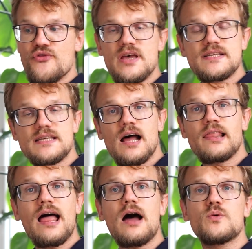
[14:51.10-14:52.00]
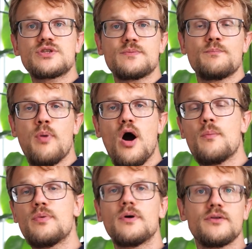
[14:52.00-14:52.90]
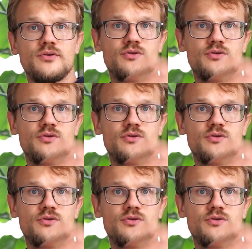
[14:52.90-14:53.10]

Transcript: this allows Bob